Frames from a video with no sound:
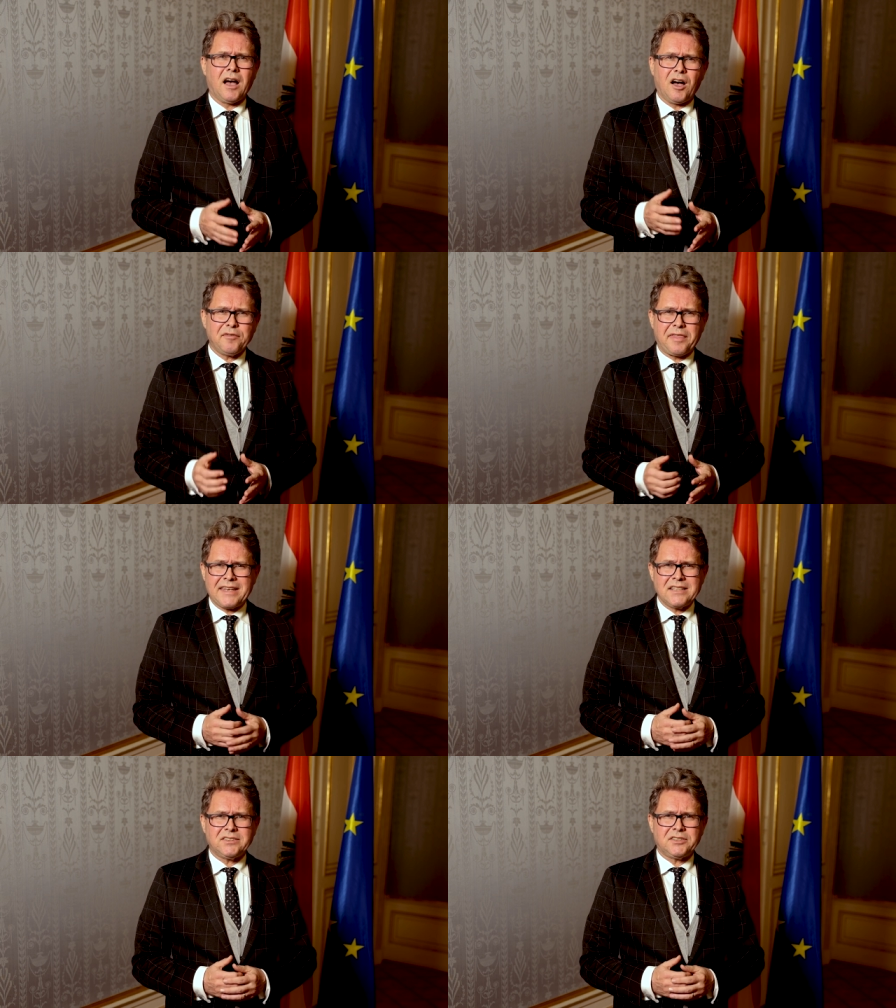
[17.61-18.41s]
of
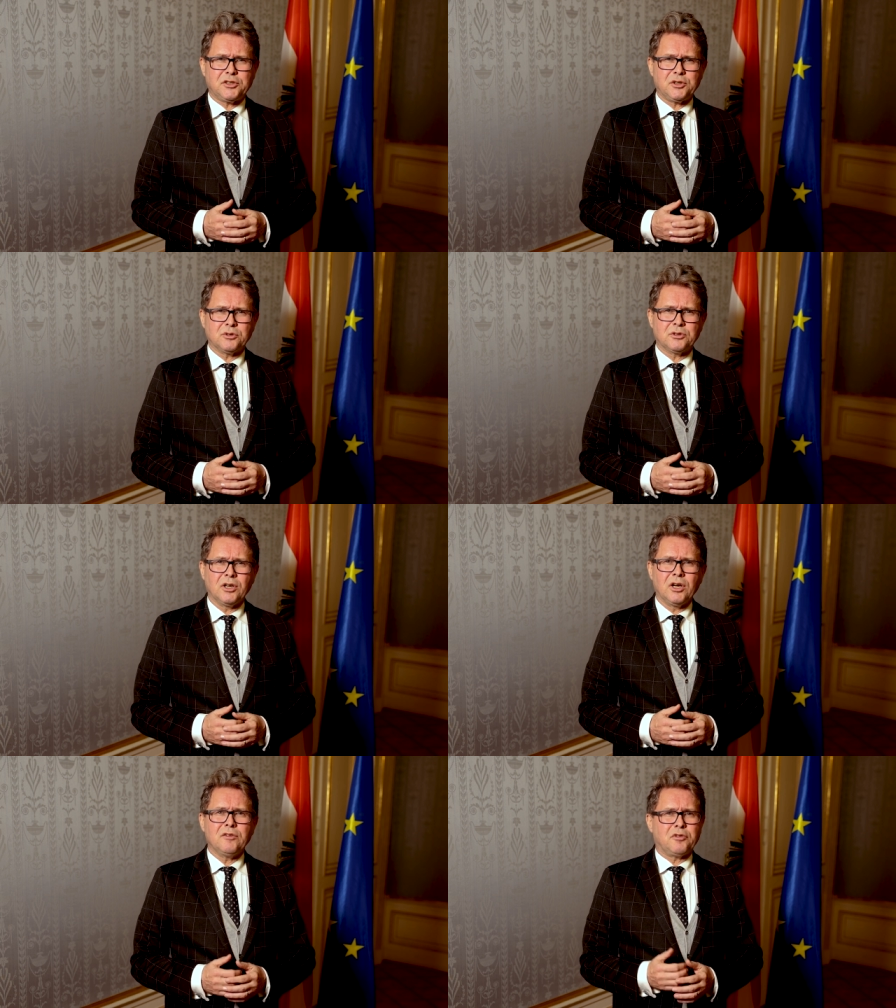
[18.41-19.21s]
the Institute
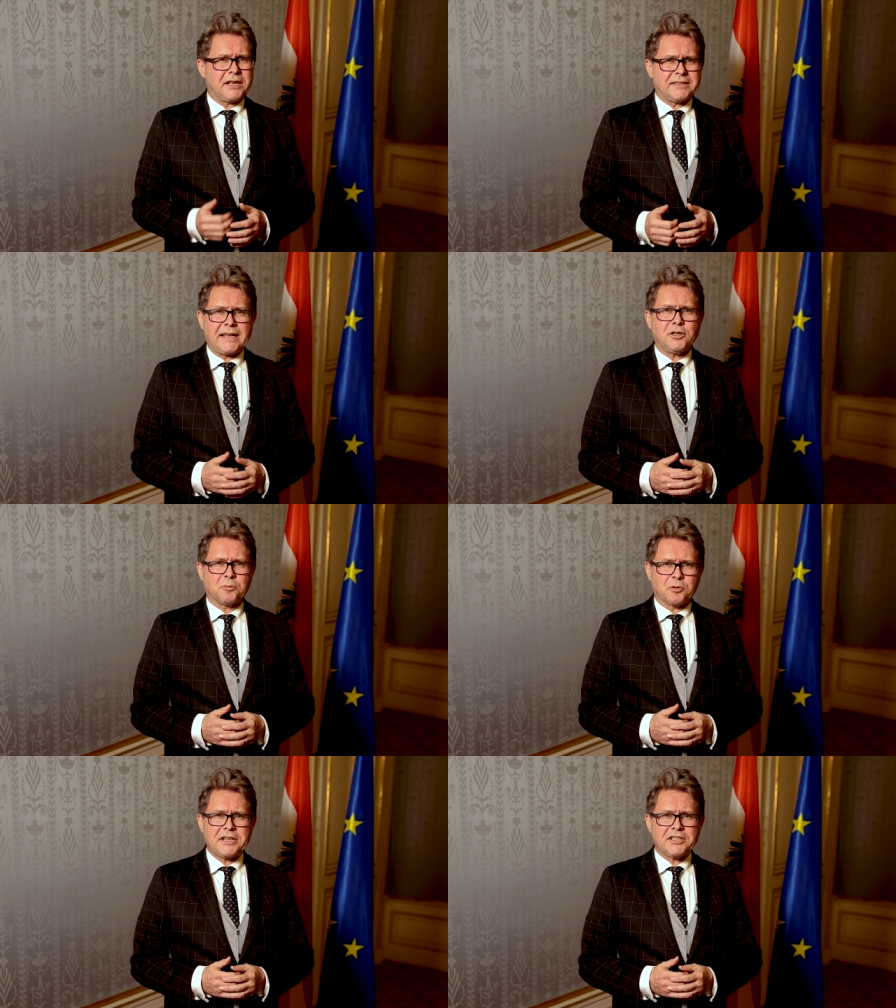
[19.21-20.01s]
for the
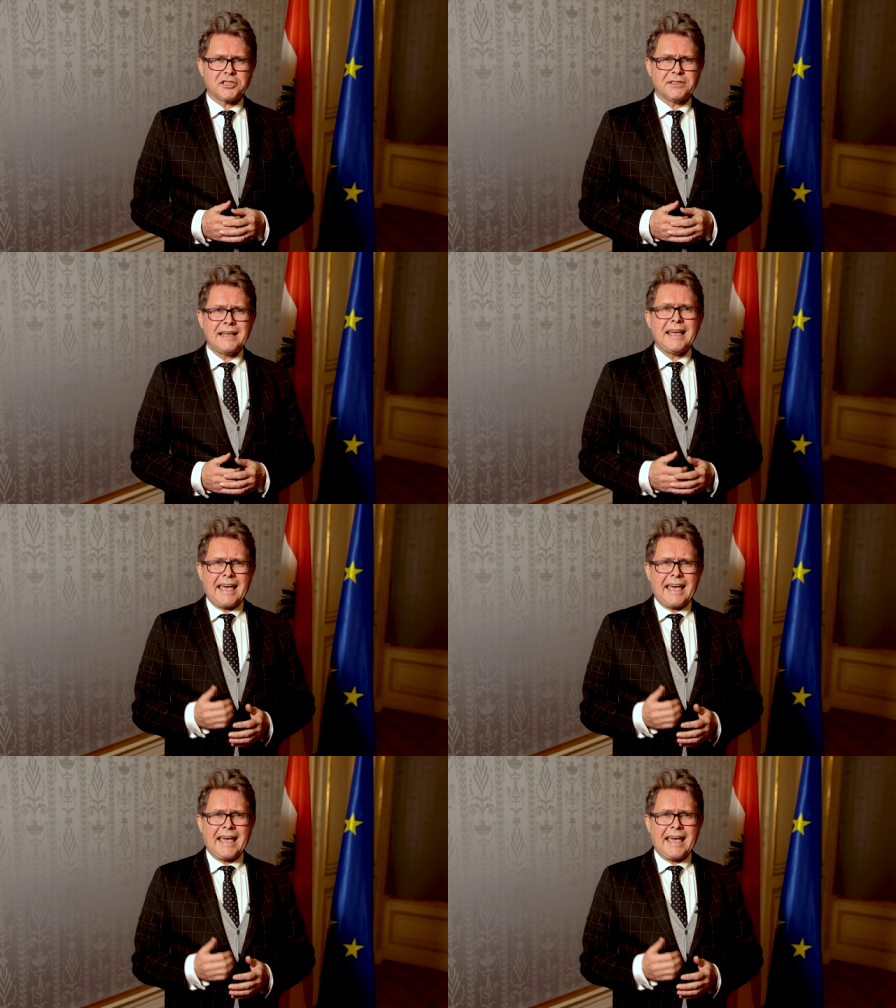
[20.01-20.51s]
Danube Region